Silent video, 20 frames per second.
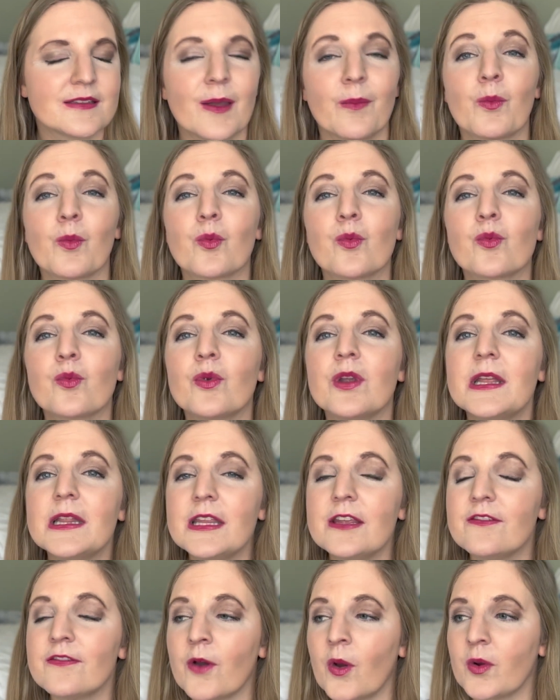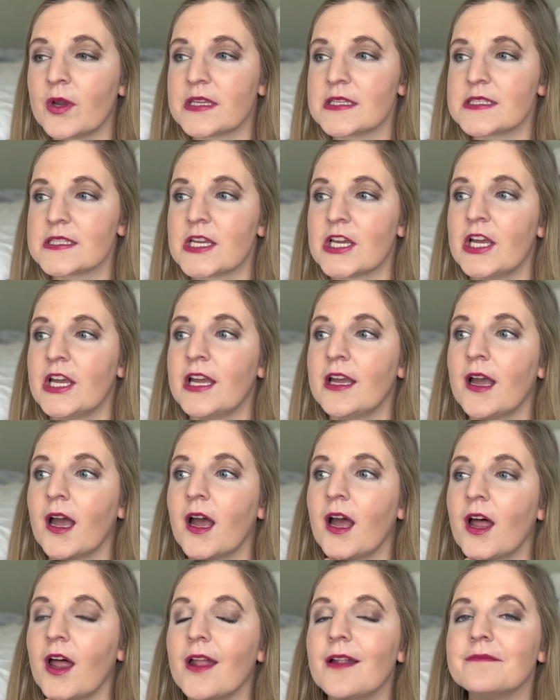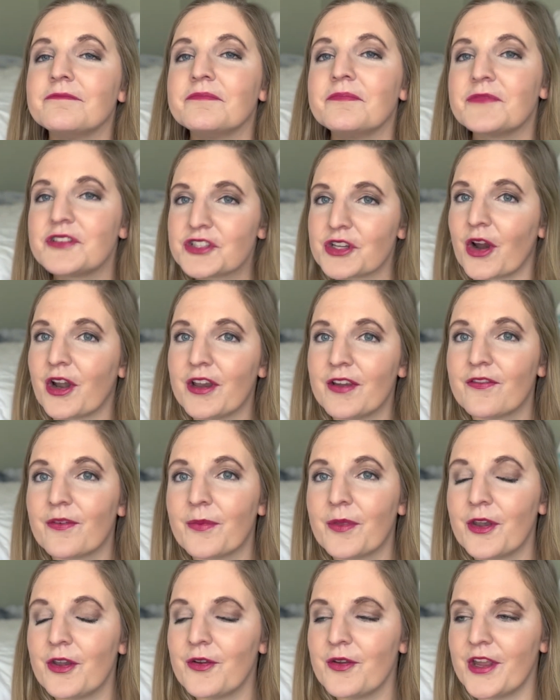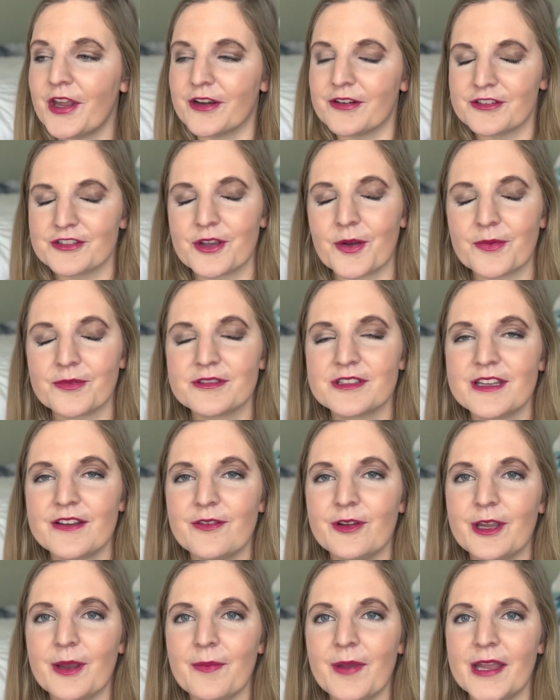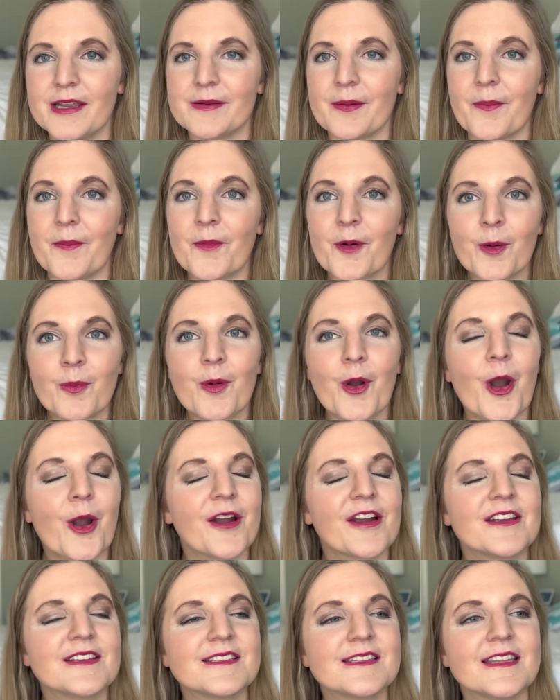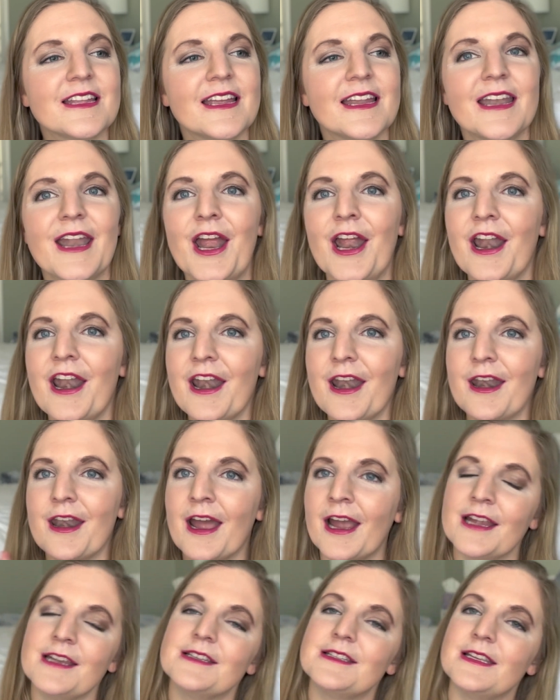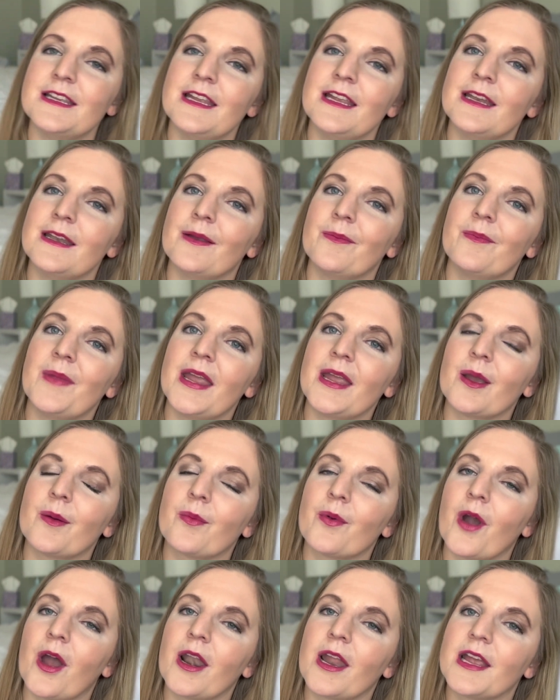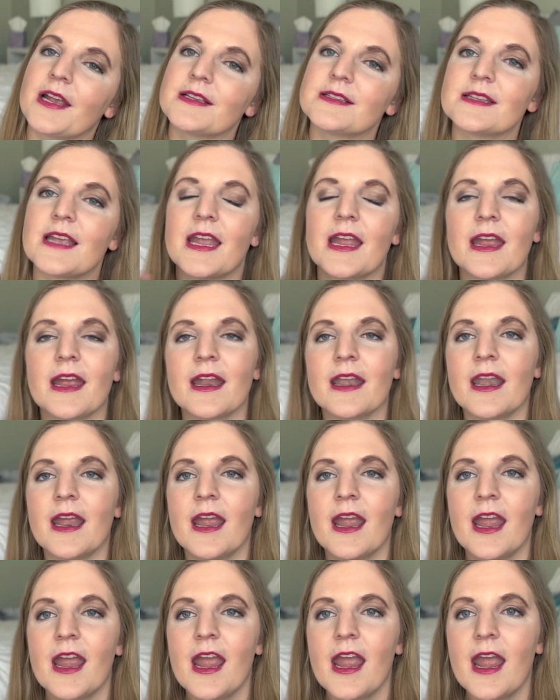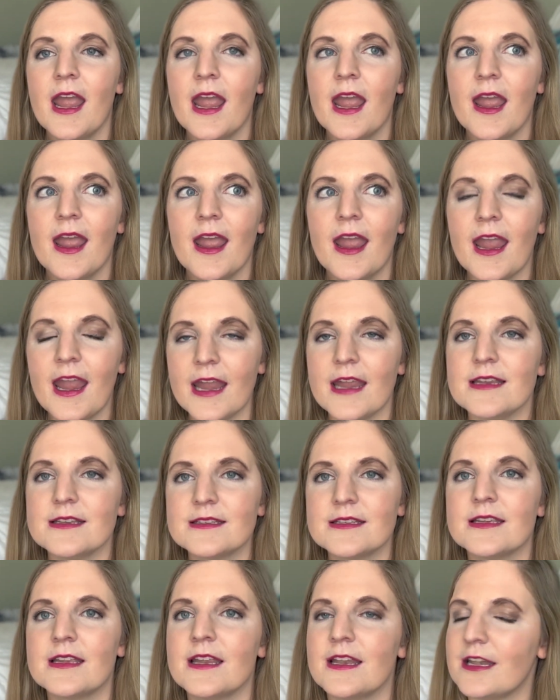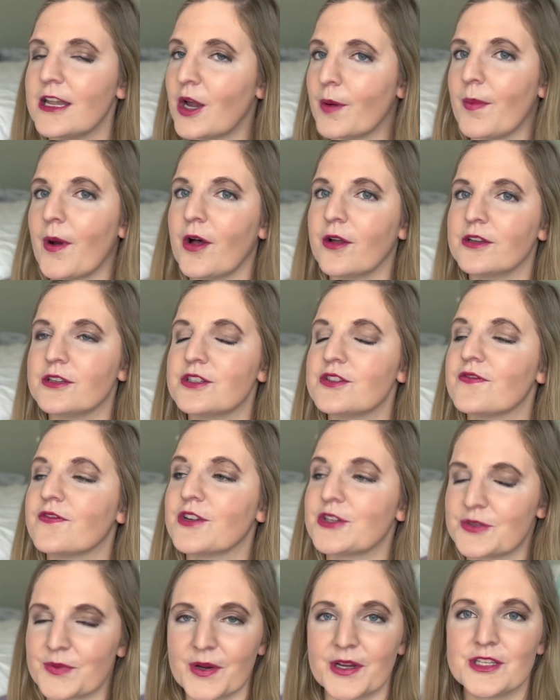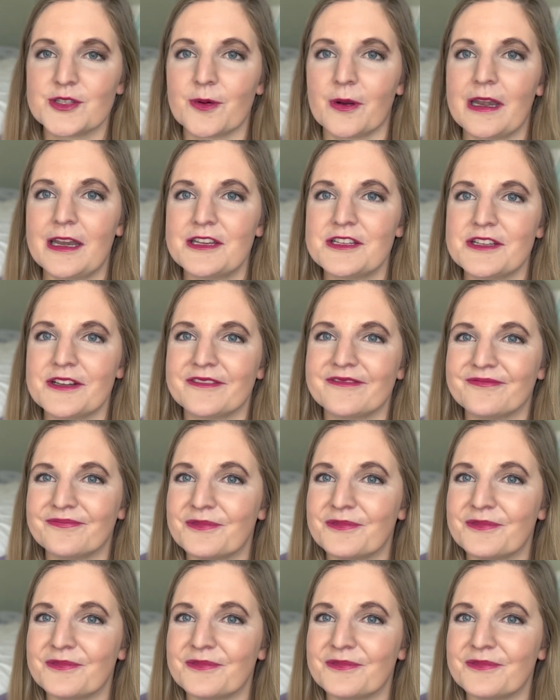I'm really focused starting from the new year. So we'll see if we can make more progress than 19 makeup products and eight nail polish for 2022.